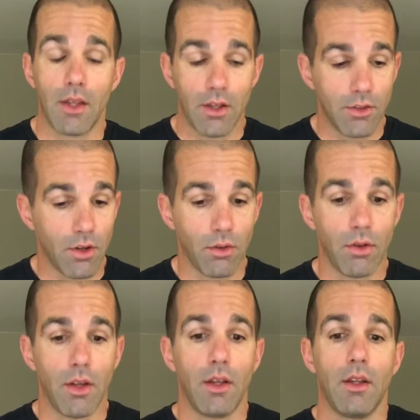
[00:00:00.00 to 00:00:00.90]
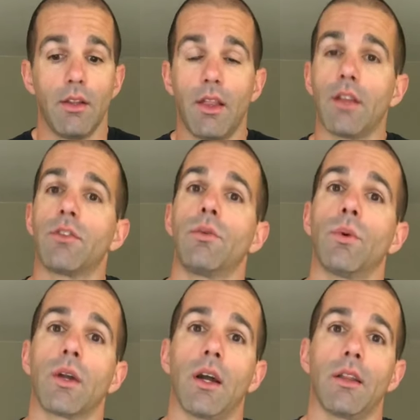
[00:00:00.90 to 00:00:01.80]
So that's the
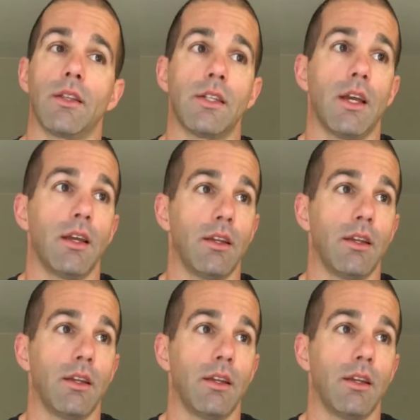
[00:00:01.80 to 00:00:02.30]
workout of the day.